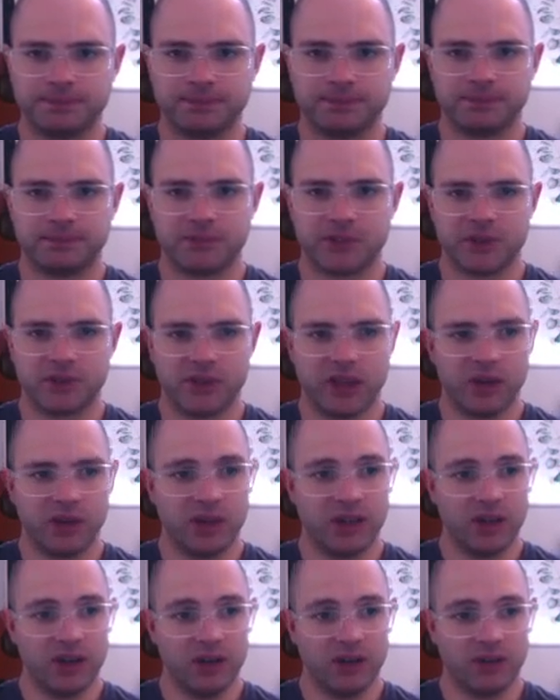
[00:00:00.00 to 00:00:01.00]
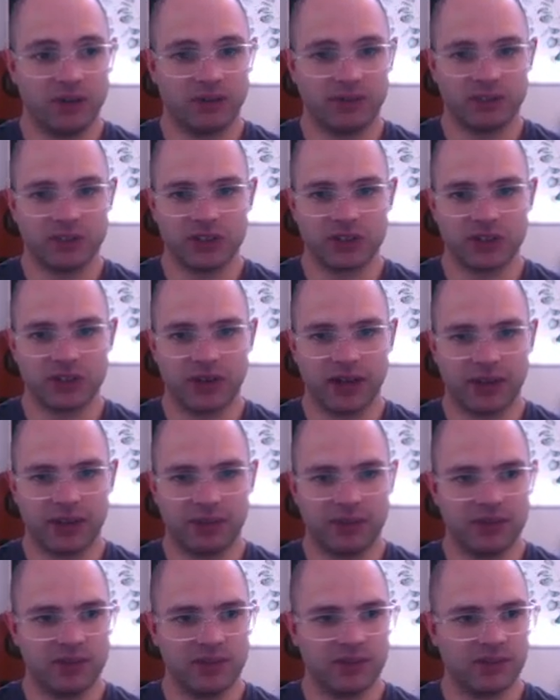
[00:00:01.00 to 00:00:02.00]
So there we go. Just so
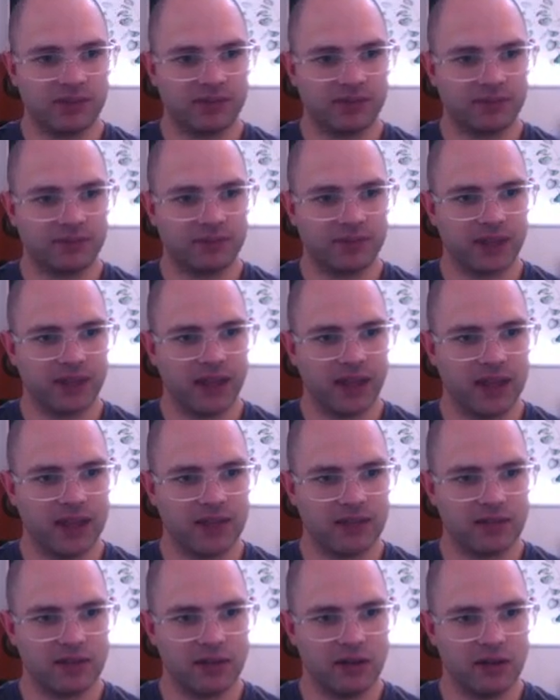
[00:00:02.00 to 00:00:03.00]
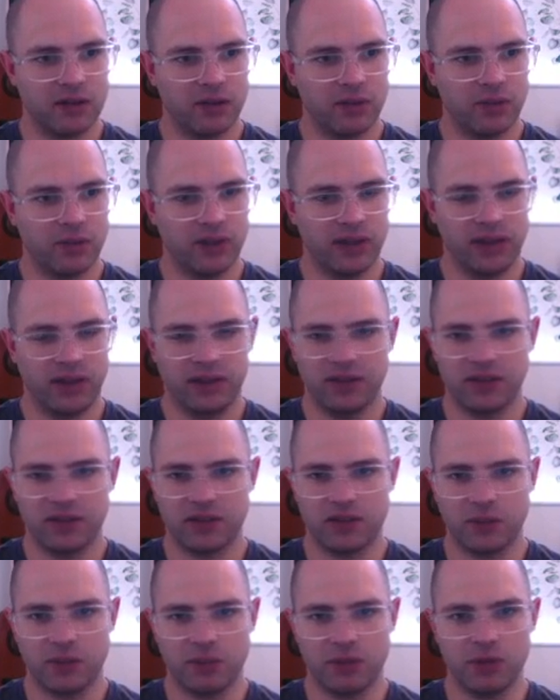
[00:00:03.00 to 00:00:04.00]
happens, Esther wins
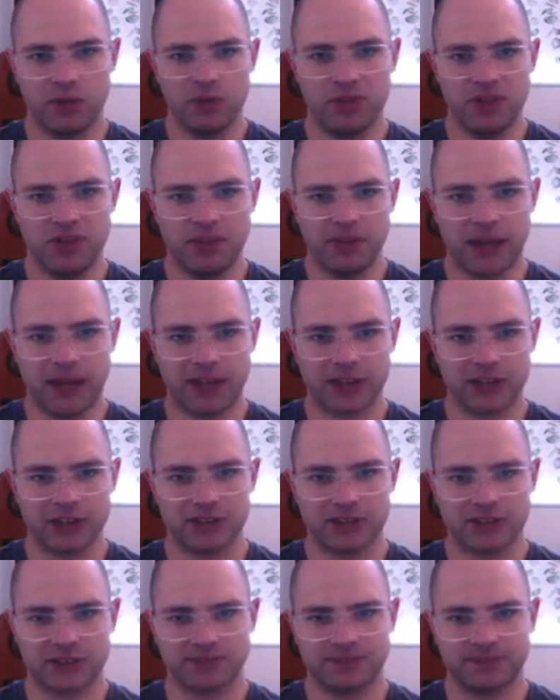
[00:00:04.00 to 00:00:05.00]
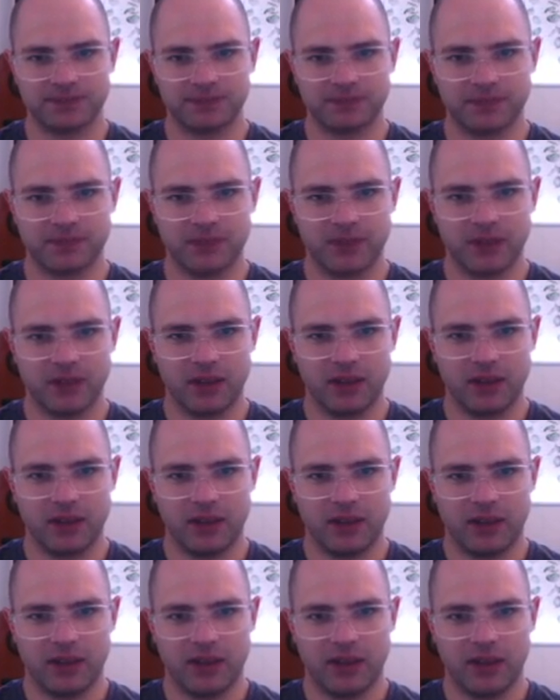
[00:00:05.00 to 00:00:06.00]
the beauty pageant.
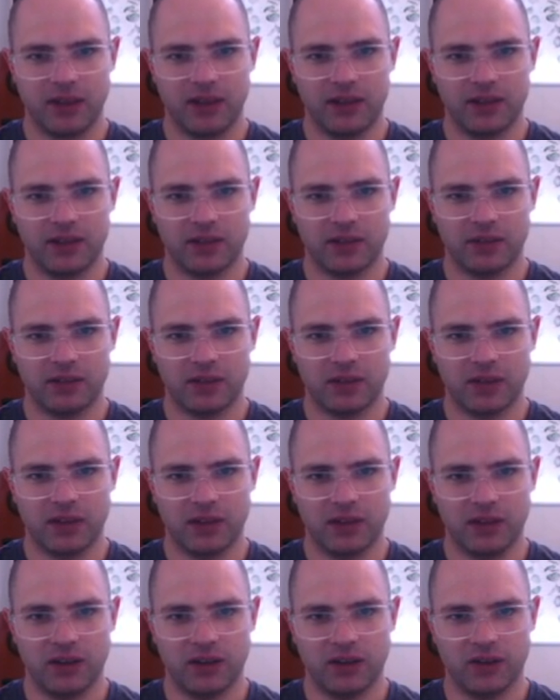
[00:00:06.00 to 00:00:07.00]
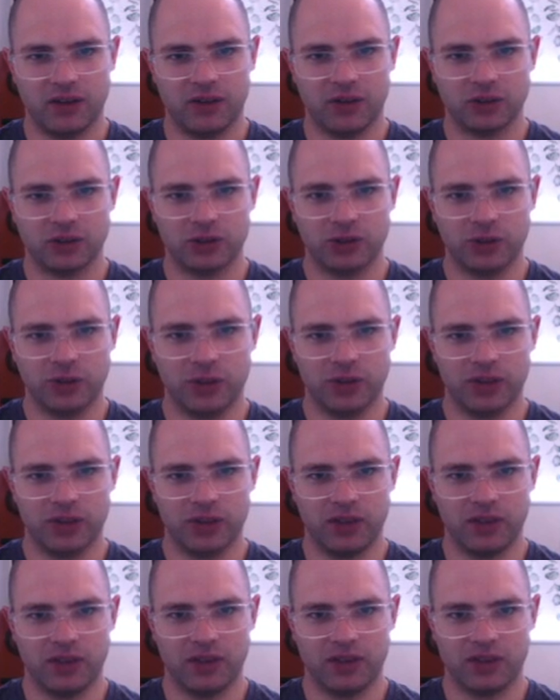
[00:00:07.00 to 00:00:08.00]
It's something, I'm not sure
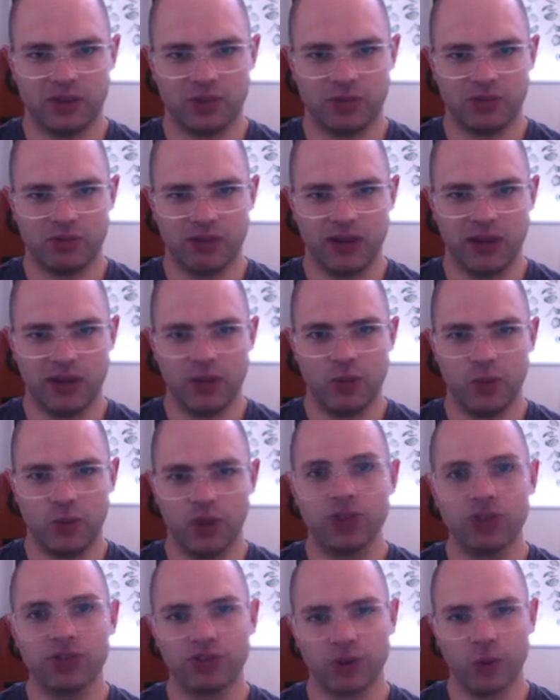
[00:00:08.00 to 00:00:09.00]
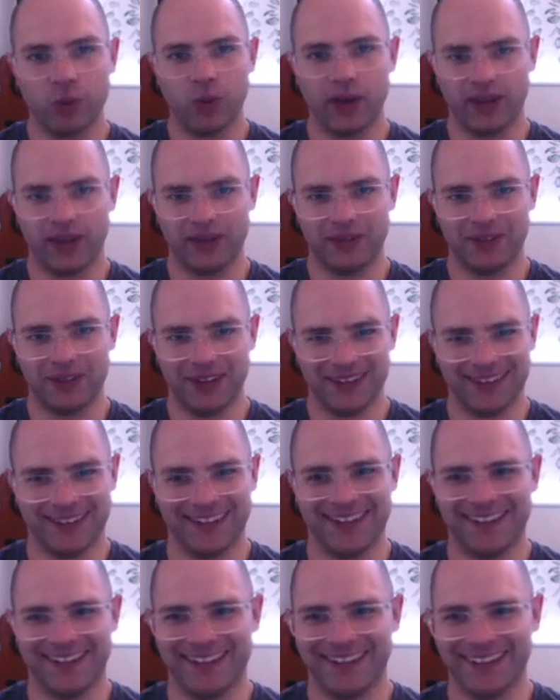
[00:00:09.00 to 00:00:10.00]
whether you'd really want to win
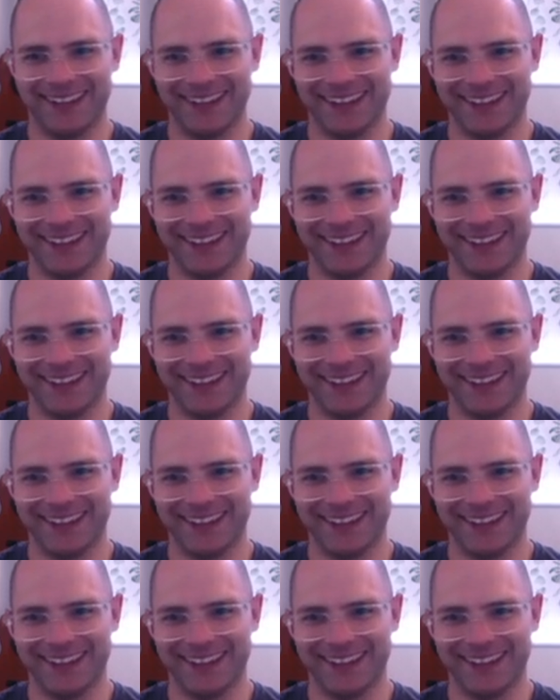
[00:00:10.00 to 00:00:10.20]
it.